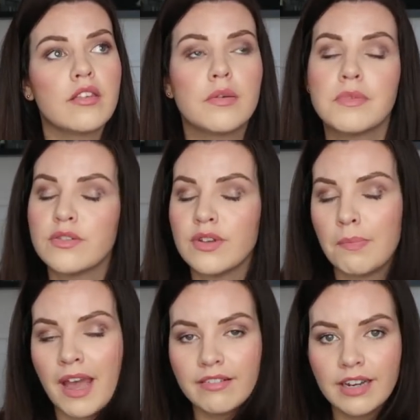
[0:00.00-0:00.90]
someone's doing
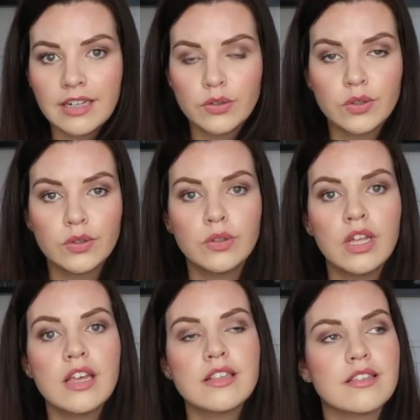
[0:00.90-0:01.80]
a Poundland haul,
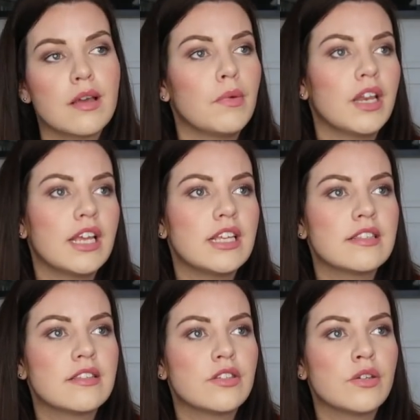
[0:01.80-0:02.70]
someone
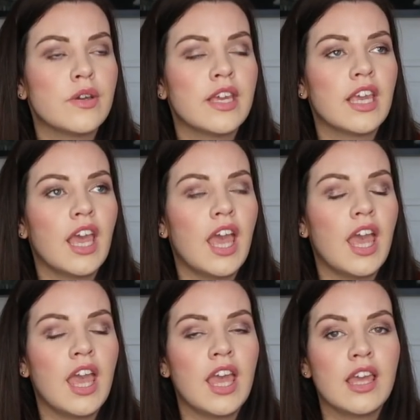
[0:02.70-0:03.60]
is doing
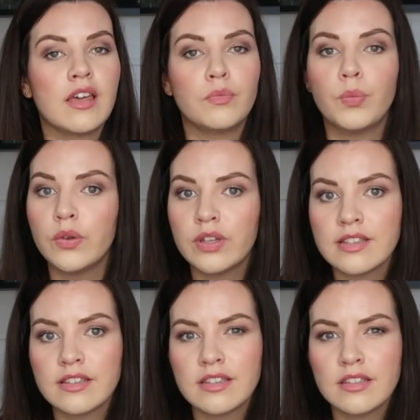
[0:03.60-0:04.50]
a
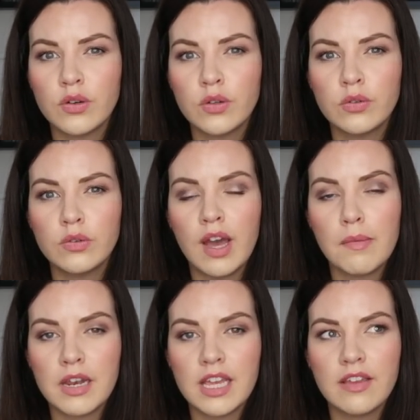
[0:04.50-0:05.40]
Wilkinson's haul,
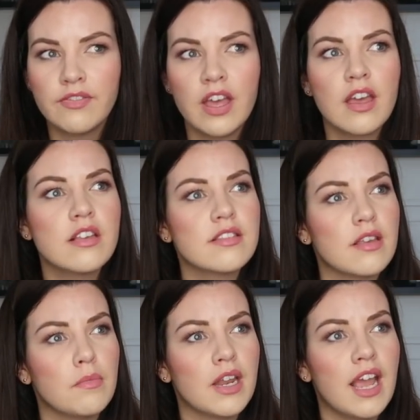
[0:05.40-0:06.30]
I believe,
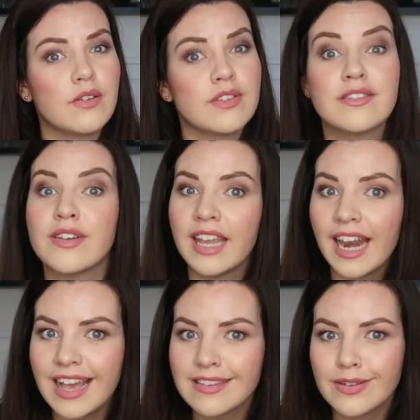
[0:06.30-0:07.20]
someone else is doing
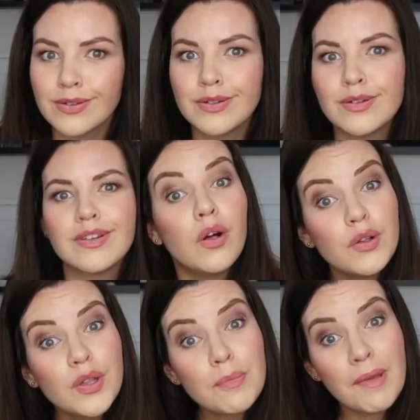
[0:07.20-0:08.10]
an Asda haul.
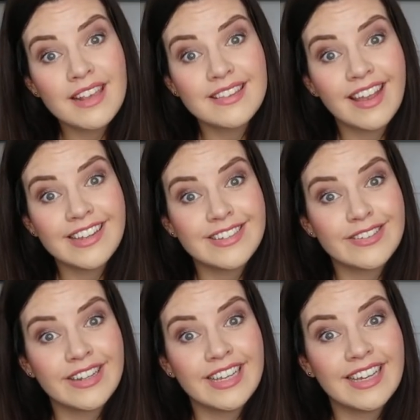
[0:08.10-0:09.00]
All the best high
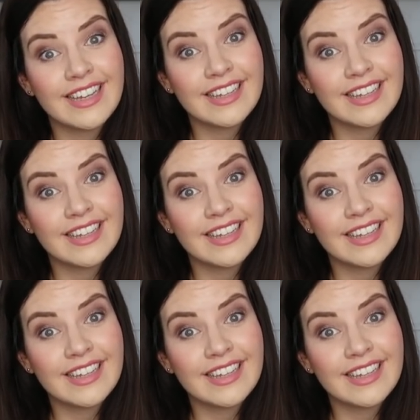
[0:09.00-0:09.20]
street